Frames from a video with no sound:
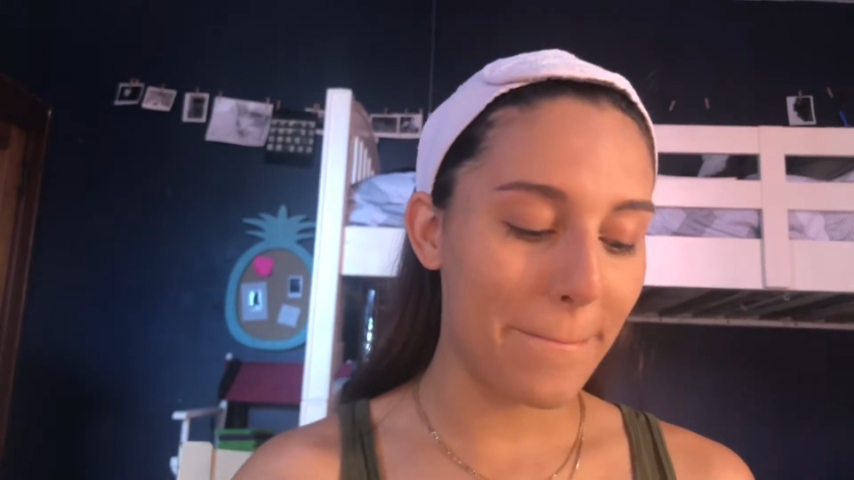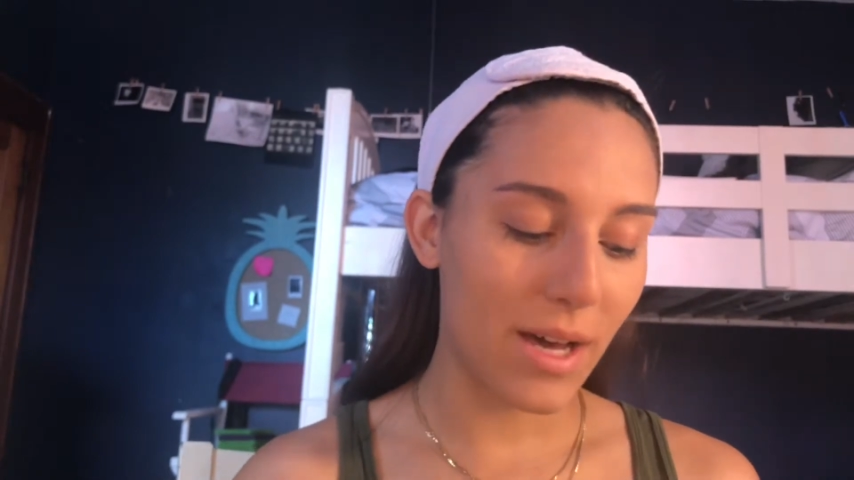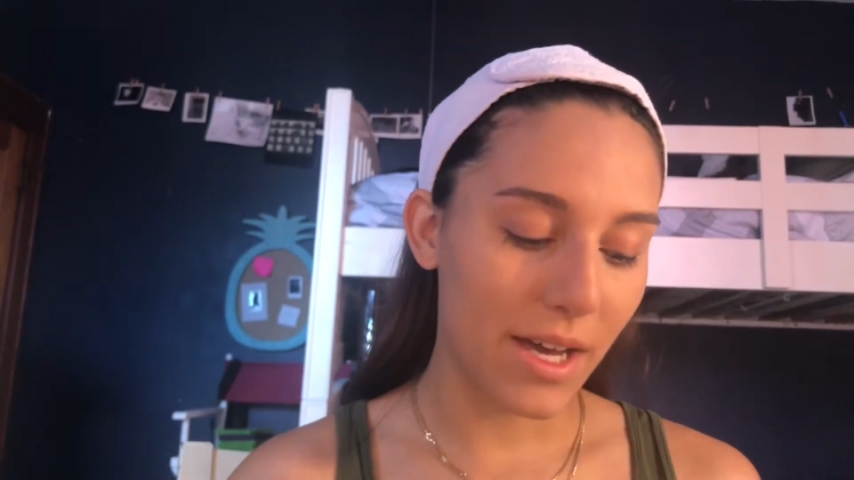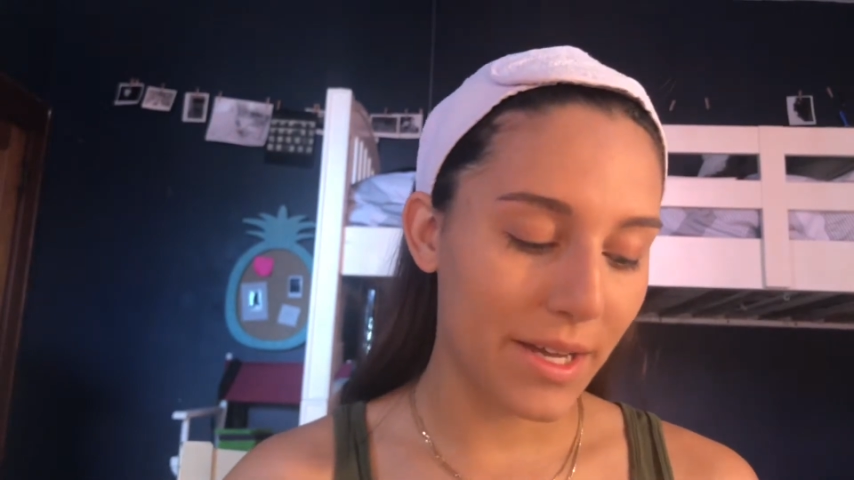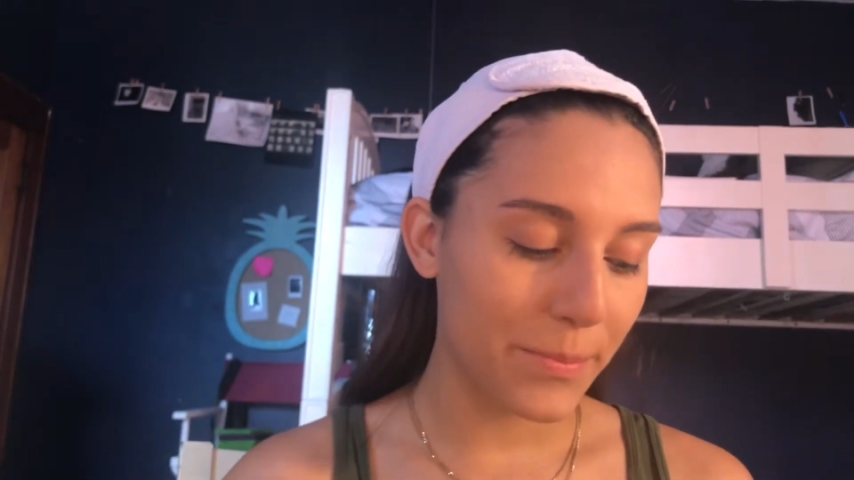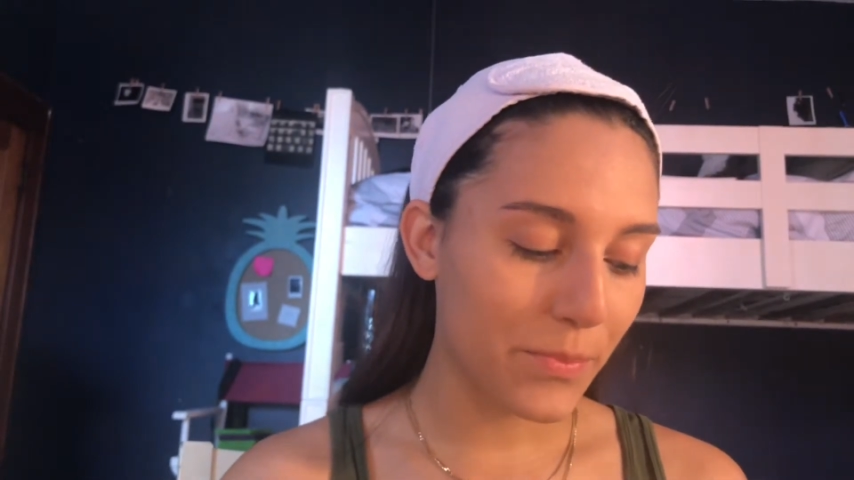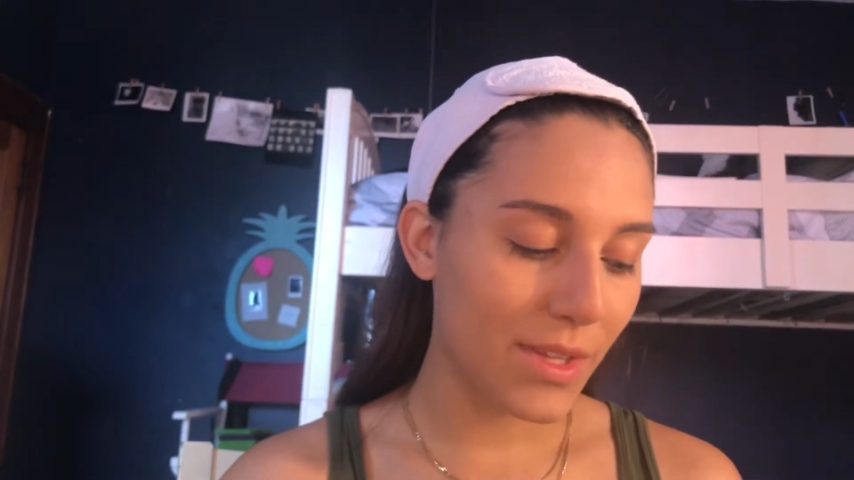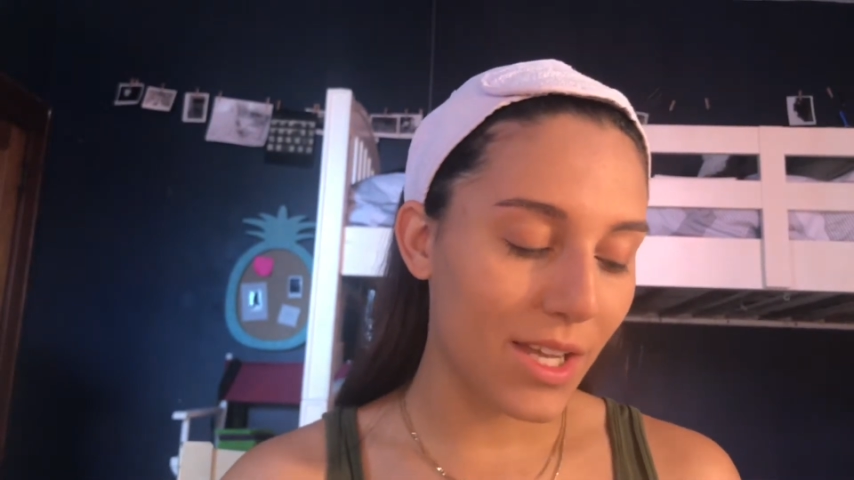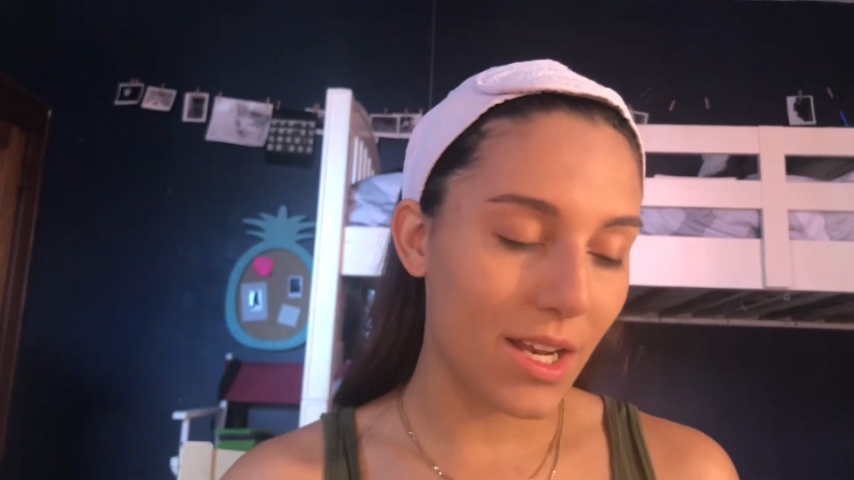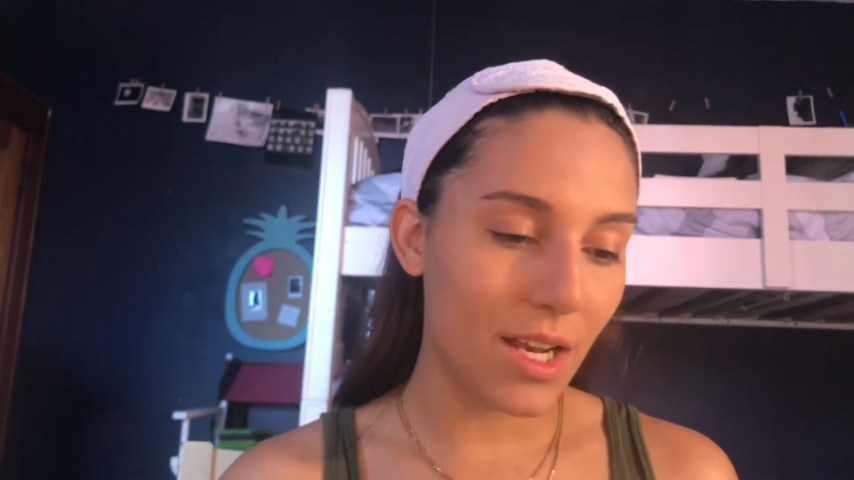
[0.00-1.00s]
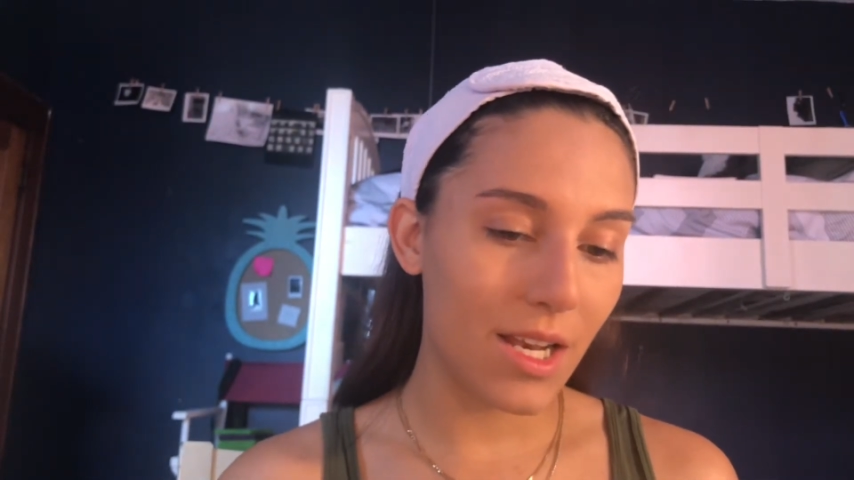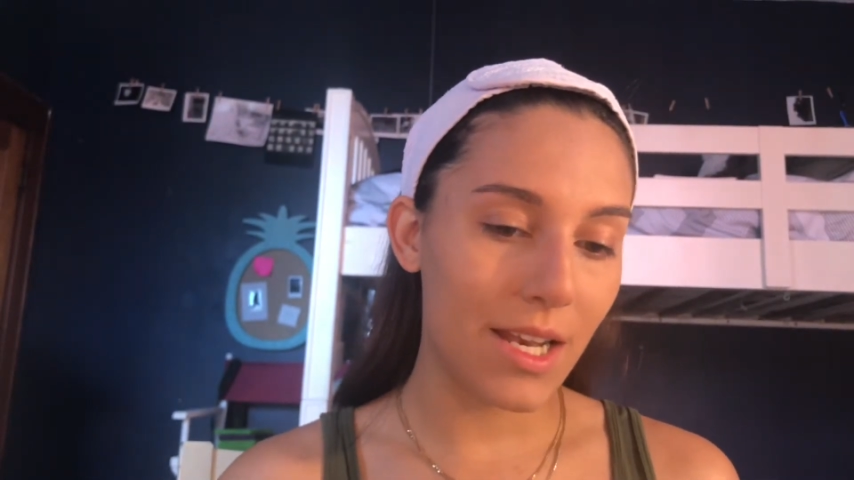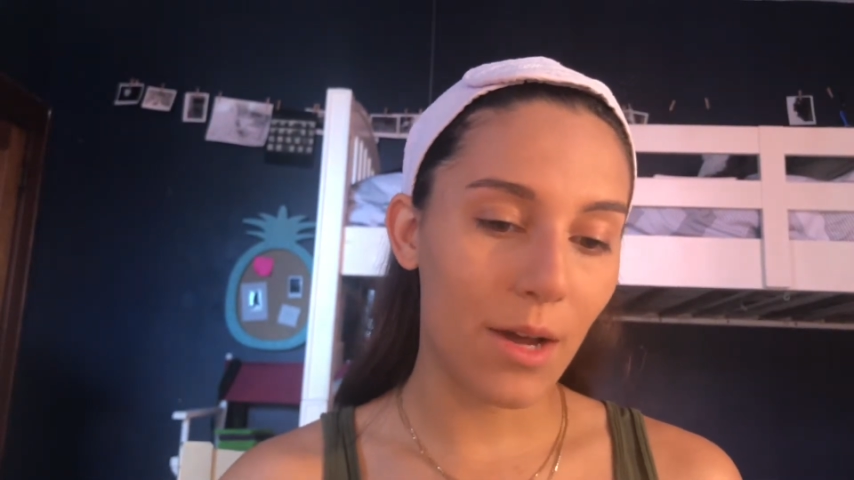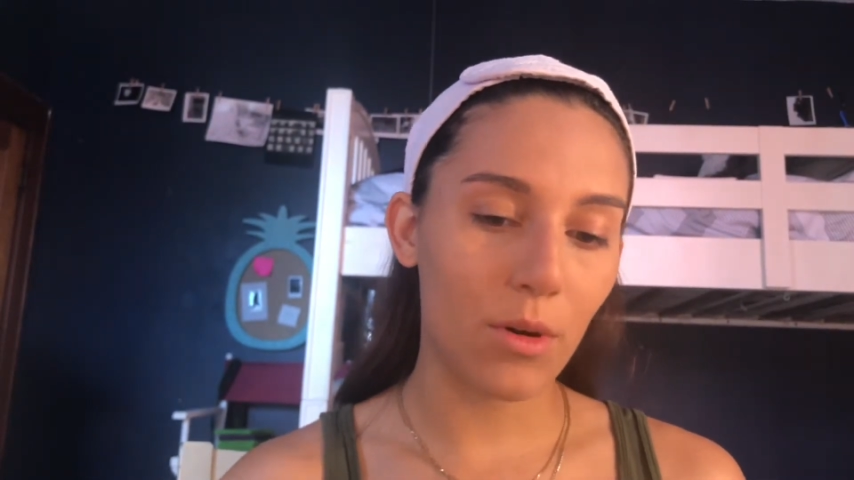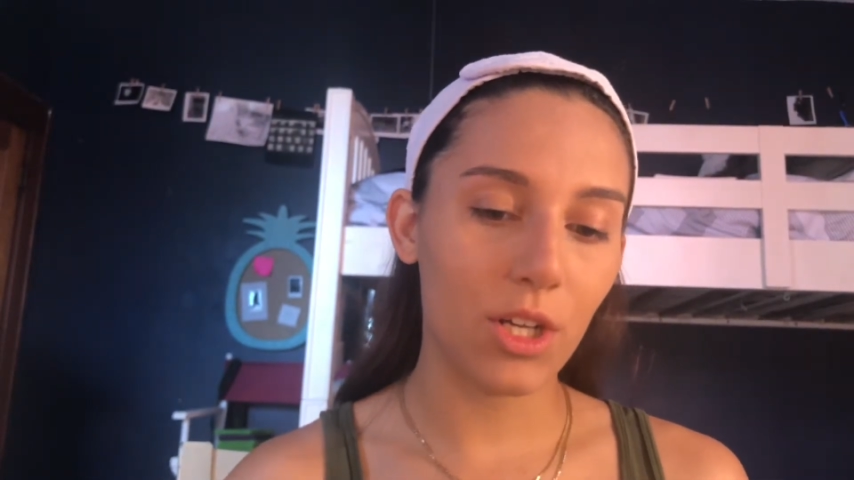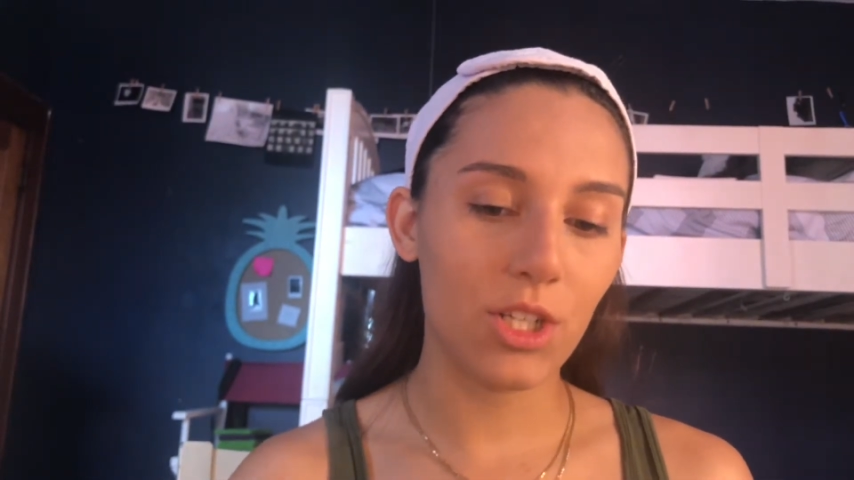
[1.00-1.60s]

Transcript: But now we're